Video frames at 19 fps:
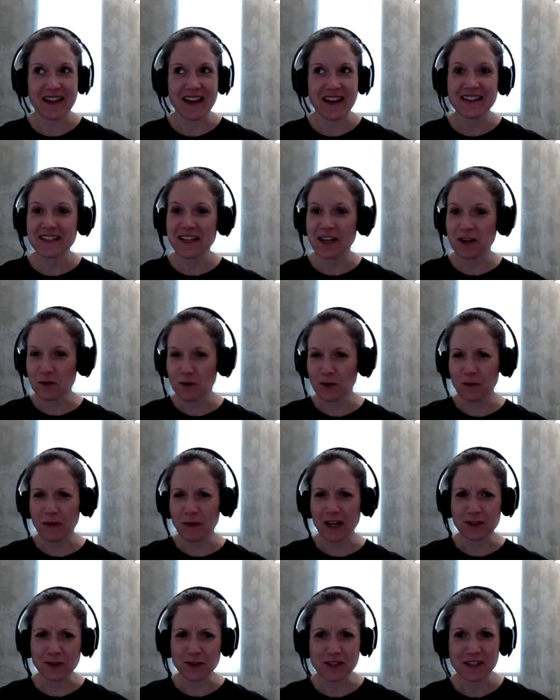Anti role
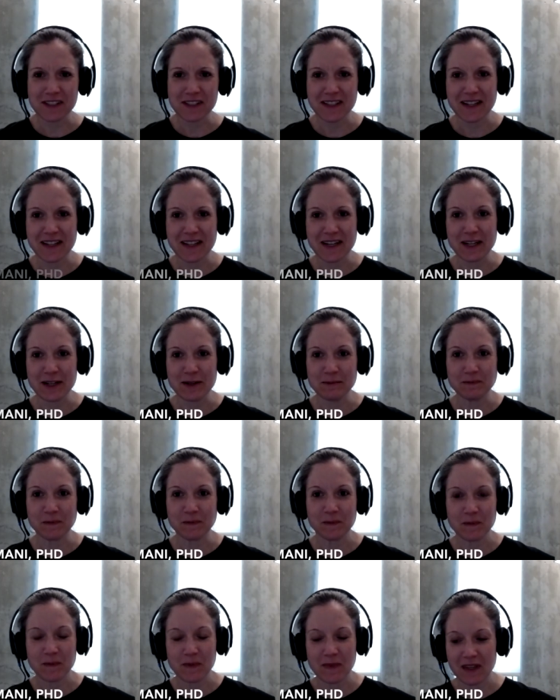models um,
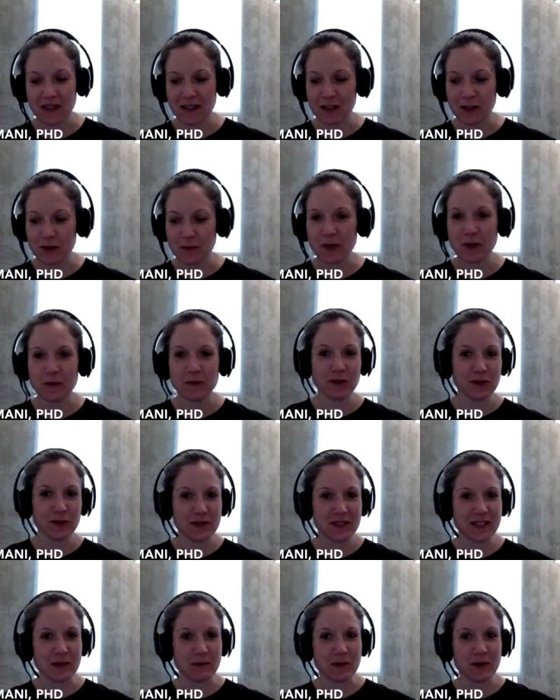are people who
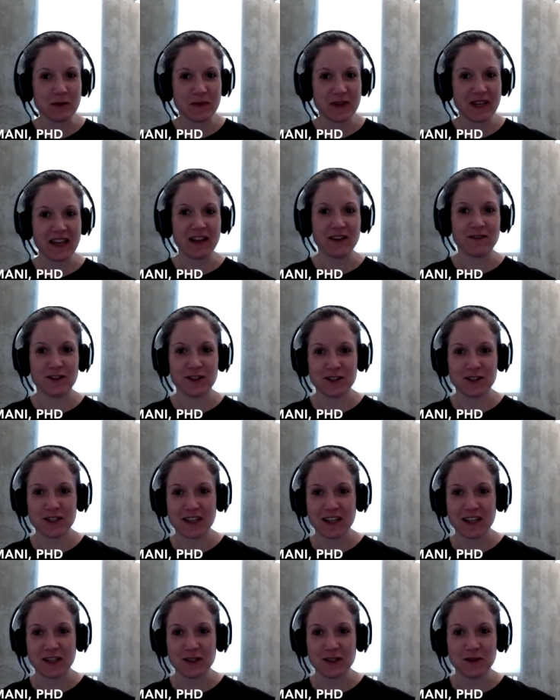exhibit behaviors
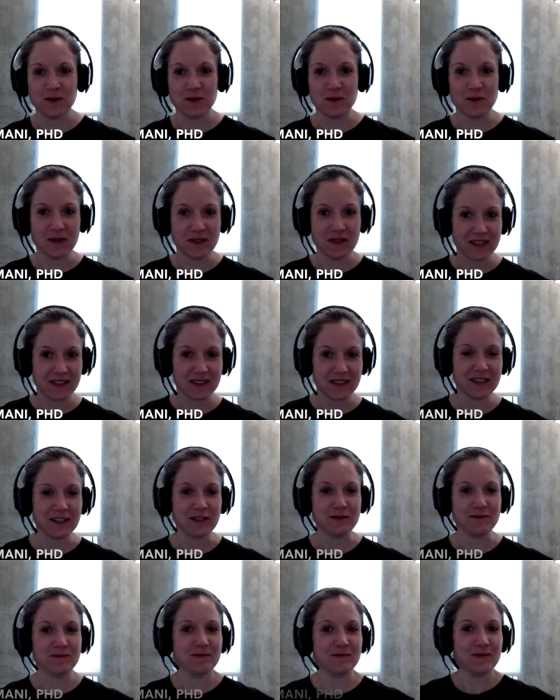that you, you
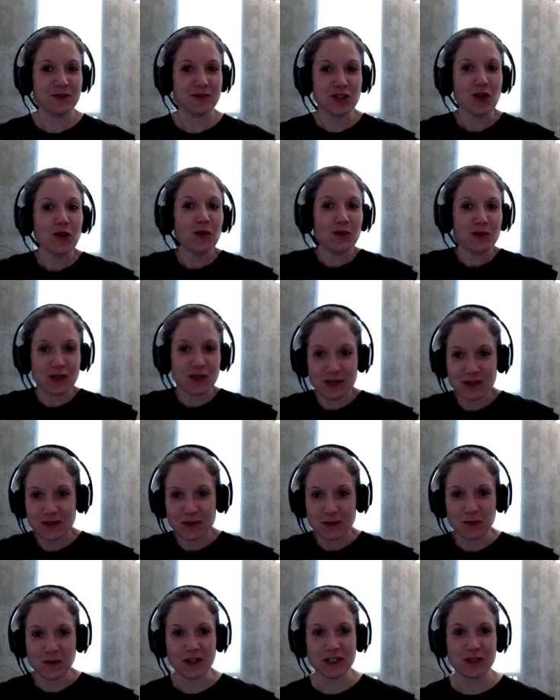know, don't
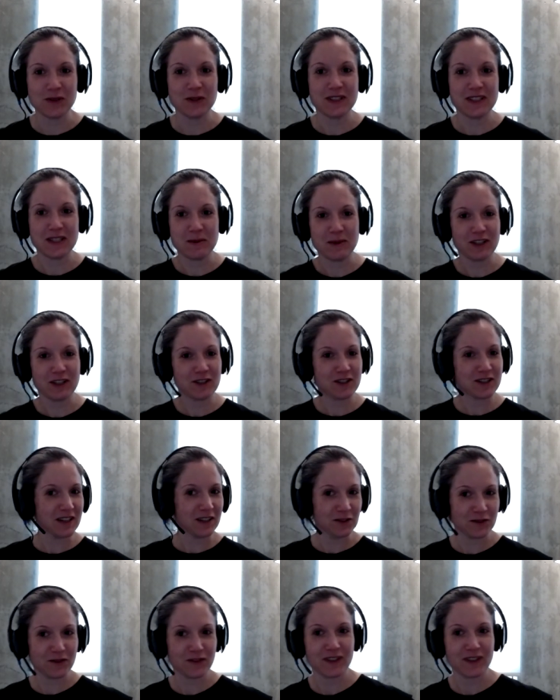want to exhibit
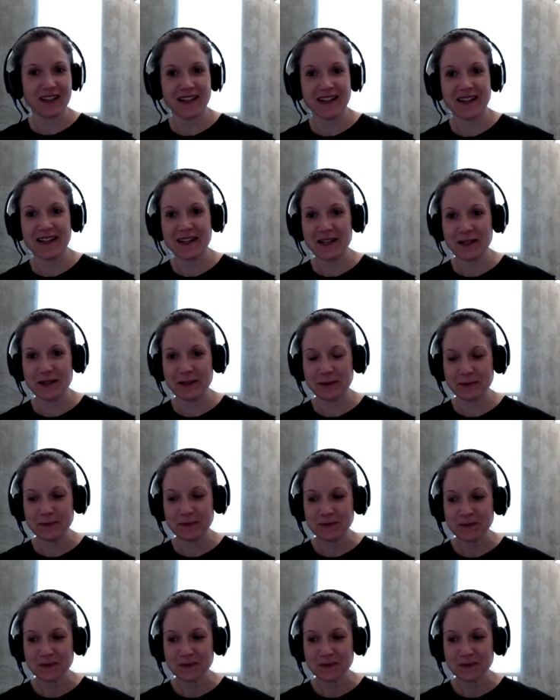yourself. Um,